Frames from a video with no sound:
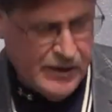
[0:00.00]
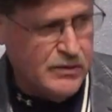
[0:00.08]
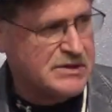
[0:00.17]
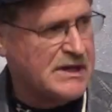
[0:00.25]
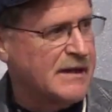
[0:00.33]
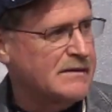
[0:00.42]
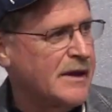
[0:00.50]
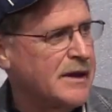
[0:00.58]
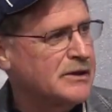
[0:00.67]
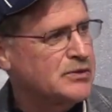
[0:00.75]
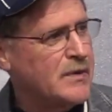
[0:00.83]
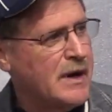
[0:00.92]
He was
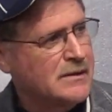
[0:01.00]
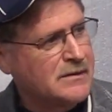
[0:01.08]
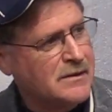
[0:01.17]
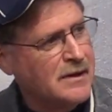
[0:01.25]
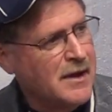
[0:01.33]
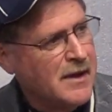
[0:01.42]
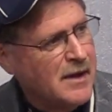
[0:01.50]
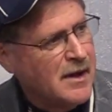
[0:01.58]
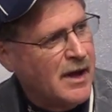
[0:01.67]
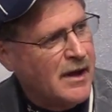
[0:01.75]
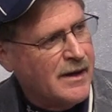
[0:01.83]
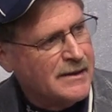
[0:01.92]
athletic director,
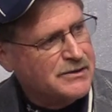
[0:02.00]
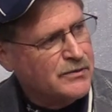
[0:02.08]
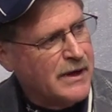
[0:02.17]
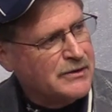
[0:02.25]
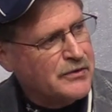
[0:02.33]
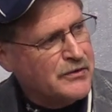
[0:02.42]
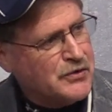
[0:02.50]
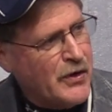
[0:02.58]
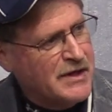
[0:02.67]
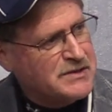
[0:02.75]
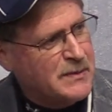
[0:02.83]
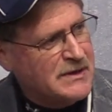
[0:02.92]
director of
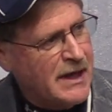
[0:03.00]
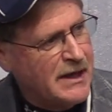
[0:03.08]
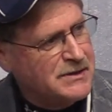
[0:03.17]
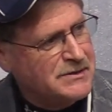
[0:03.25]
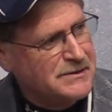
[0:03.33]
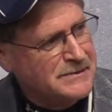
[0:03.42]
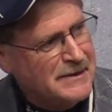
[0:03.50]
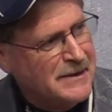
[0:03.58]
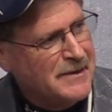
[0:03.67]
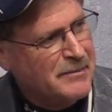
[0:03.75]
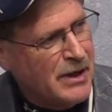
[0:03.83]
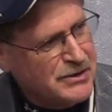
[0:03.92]
transportation,
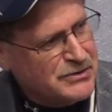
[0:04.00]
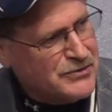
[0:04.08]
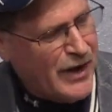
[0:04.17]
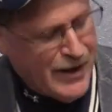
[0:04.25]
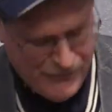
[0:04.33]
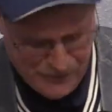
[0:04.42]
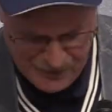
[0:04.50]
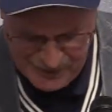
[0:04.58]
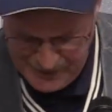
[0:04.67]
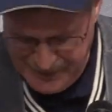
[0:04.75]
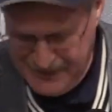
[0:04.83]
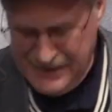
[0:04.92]
bus driver,
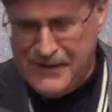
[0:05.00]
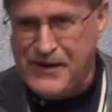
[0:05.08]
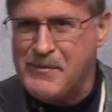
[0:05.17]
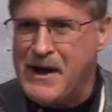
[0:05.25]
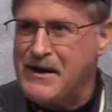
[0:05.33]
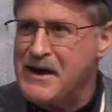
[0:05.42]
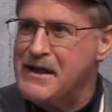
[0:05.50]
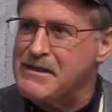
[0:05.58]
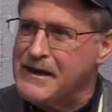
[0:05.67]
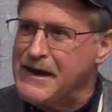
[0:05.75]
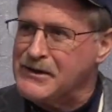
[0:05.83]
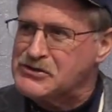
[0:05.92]
and about
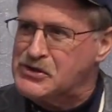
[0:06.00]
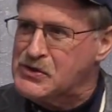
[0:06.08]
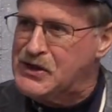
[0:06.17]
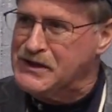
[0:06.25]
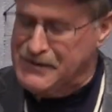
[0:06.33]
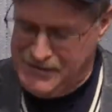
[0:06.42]
anything else you could